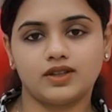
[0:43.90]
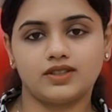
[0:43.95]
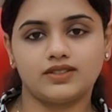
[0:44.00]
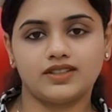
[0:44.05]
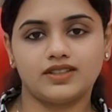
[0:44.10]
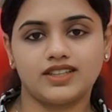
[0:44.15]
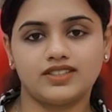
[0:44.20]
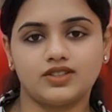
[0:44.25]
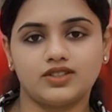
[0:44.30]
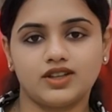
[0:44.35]

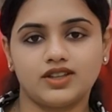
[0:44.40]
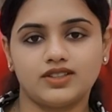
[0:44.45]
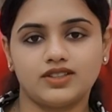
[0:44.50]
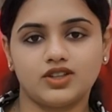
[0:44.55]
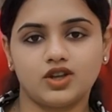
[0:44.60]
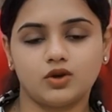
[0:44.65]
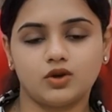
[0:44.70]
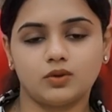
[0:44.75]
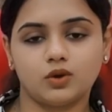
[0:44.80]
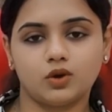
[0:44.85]
Discuss
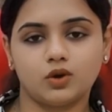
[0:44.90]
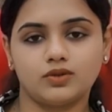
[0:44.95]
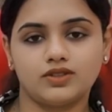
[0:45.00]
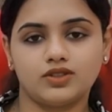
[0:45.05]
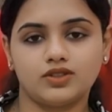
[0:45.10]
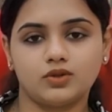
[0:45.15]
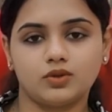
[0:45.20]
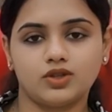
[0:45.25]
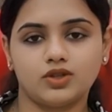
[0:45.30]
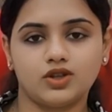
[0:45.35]
your
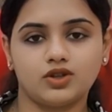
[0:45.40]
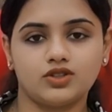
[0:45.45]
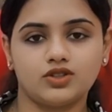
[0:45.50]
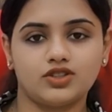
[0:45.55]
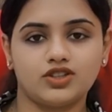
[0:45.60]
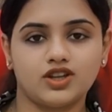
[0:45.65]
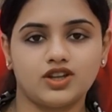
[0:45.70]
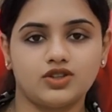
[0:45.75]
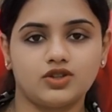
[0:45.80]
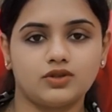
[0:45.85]
goals with your
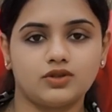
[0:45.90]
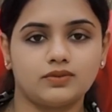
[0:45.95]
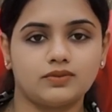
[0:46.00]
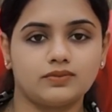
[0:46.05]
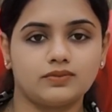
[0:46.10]
surgeon.